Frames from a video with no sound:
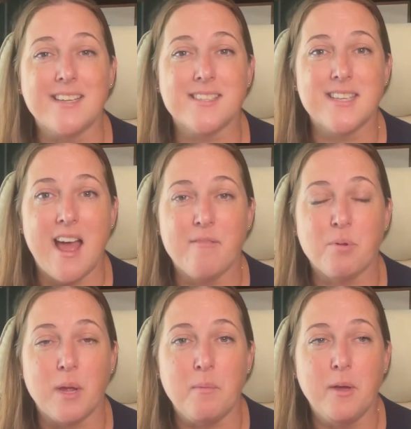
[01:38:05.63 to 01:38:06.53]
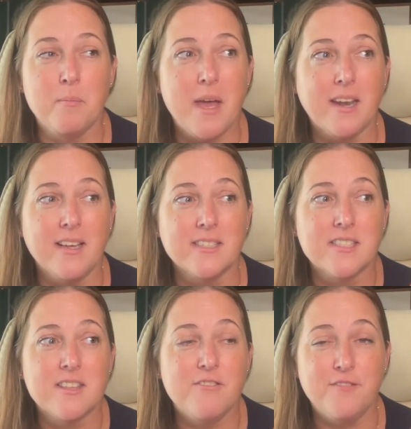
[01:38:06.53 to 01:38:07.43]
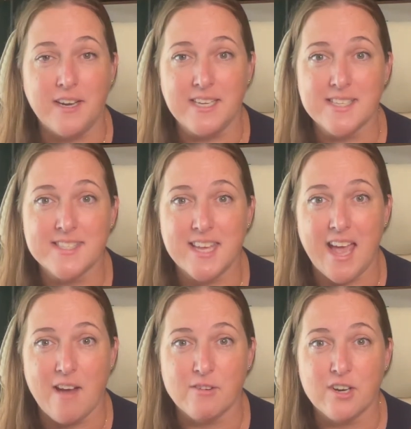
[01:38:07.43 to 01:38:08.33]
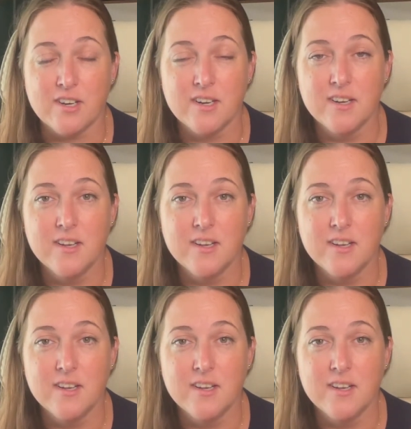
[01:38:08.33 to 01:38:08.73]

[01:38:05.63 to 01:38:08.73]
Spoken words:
doesn't have premium and it's the funniest thing ever?